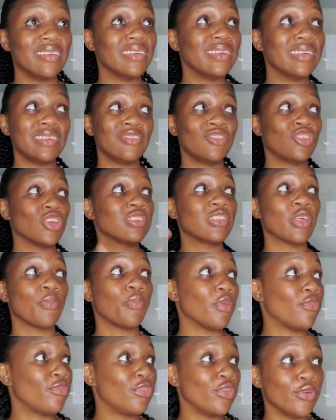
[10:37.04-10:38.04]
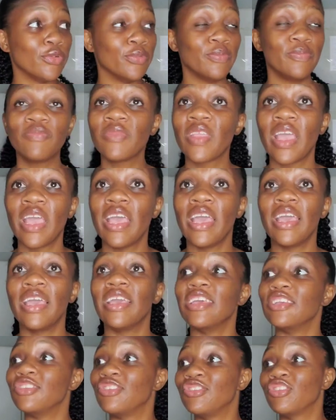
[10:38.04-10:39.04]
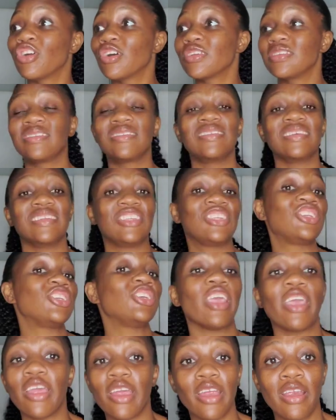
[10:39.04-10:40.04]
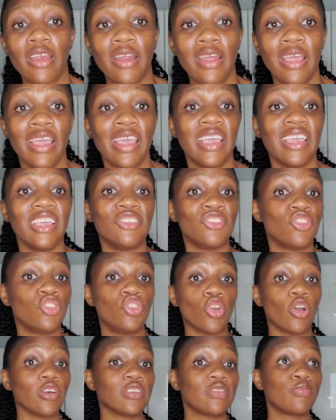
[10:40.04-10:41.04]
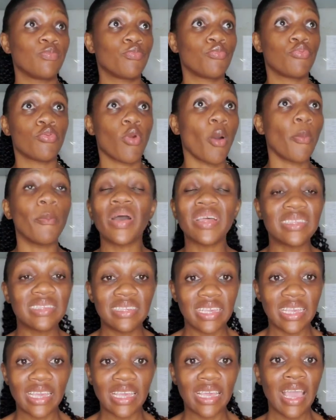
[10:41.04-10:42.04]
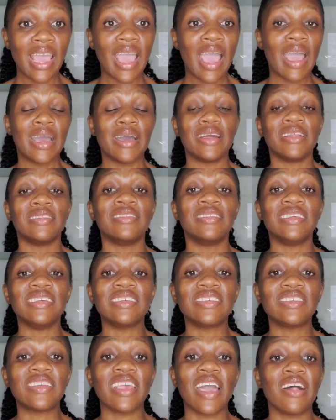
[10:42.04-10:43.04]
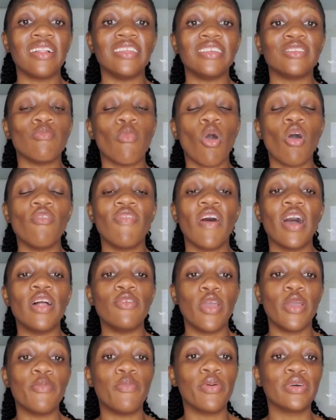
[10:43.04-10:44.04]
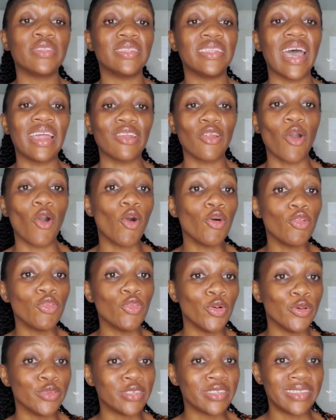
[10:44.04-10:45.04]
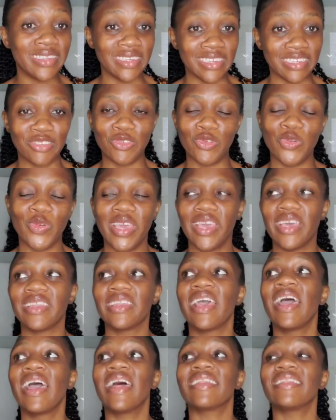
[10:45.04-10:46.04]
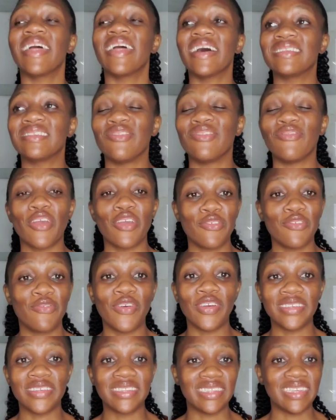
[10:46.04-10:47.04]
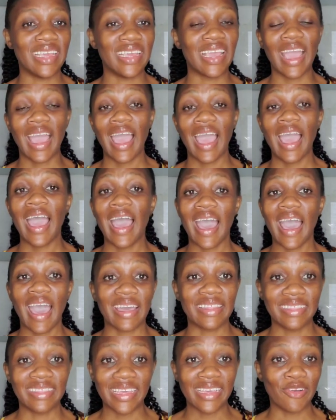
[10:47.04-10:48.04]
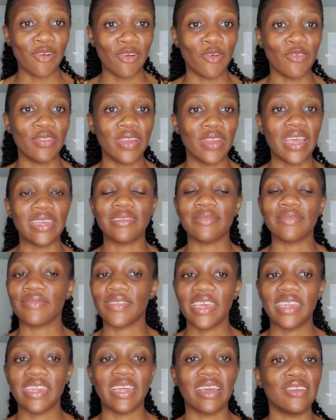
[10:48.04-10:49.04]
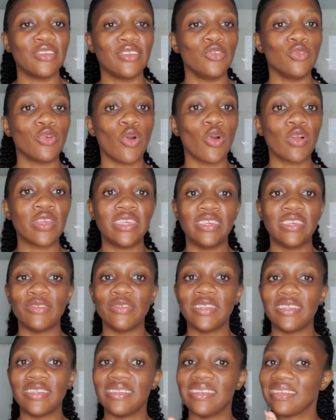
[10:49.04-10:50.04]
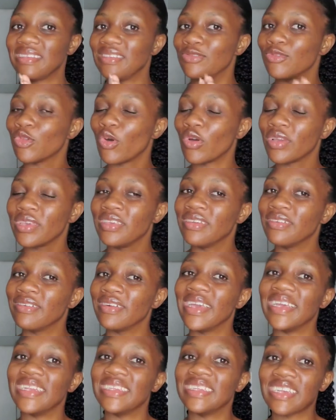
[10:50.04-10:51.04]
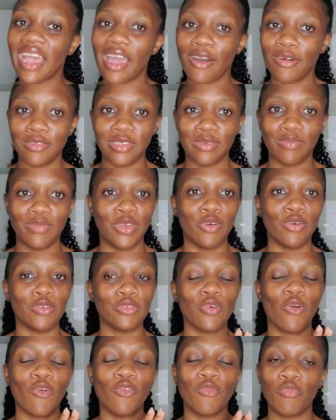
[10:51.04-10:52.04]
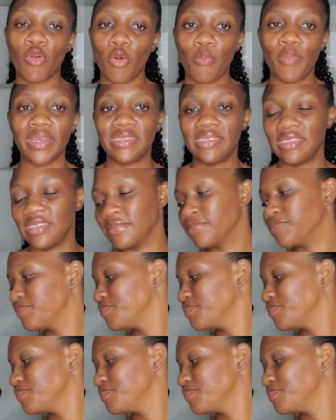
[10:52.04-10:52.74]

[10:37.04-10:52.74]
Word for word: it's just a perfume, it's just a chair, it's just property. This child is more valuable than all those things you get. That's the very first thing I think of like Kenna, you not kill this, you not kill a child because of property.